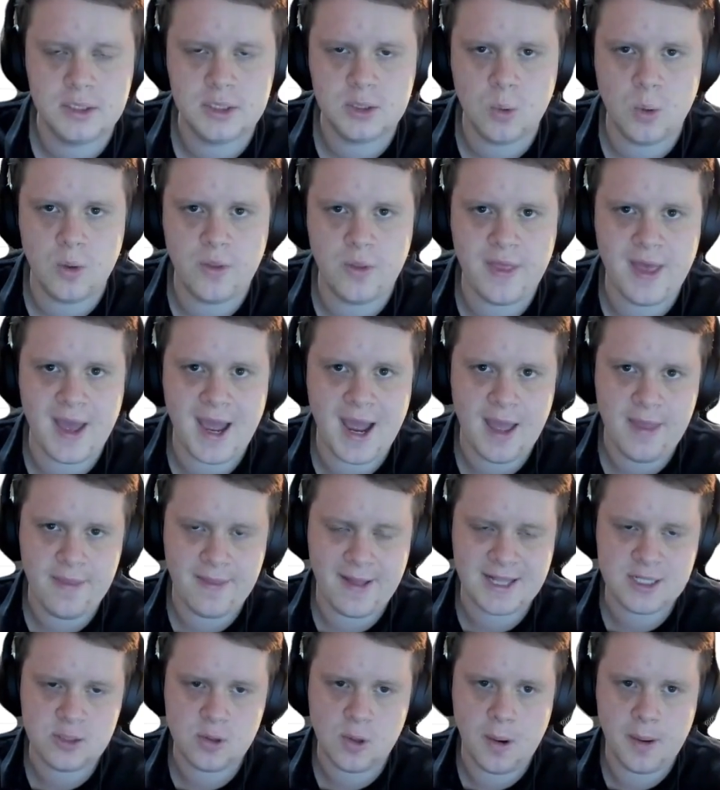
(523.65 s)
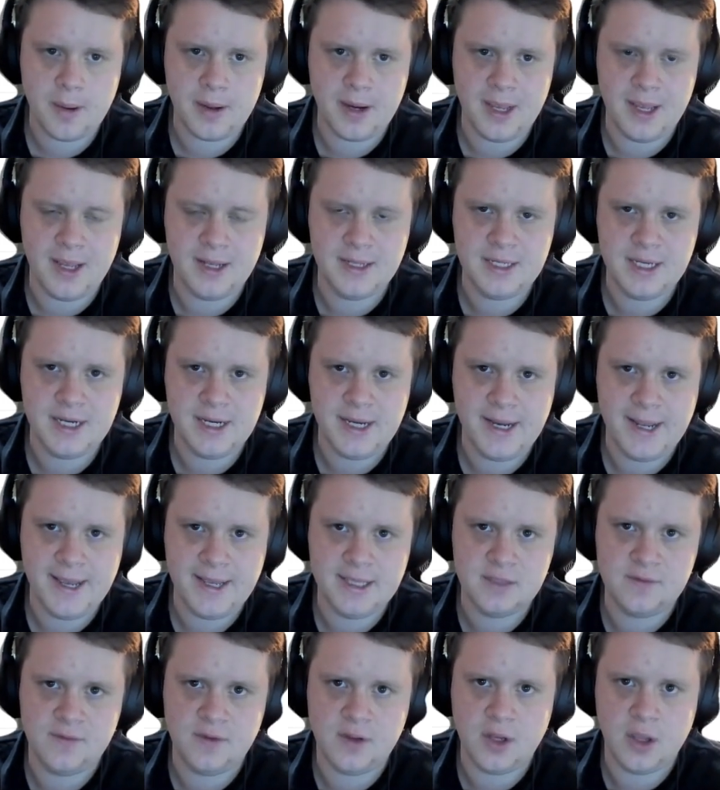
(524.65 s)
So with that, that's where I'm going to end
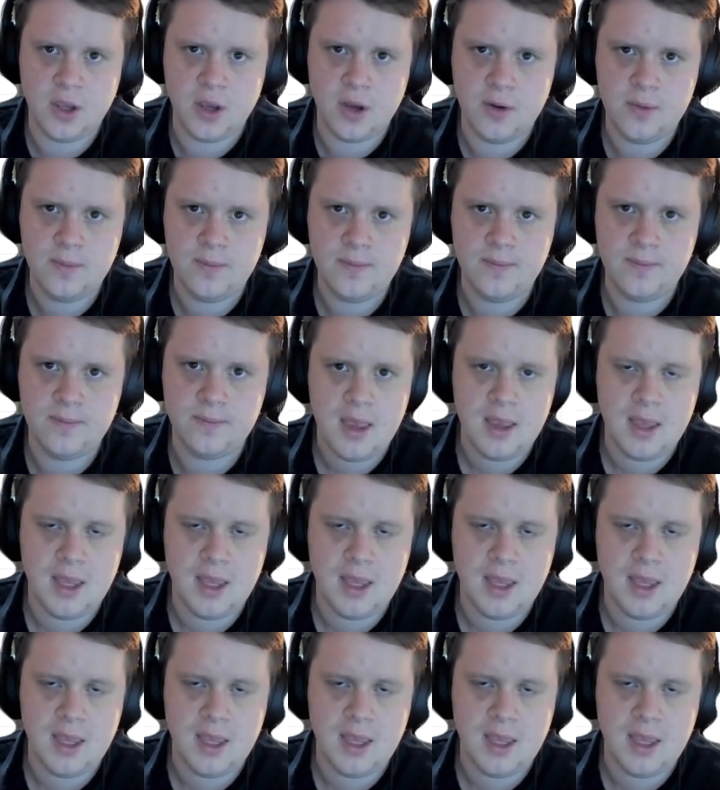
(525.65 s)
today's video.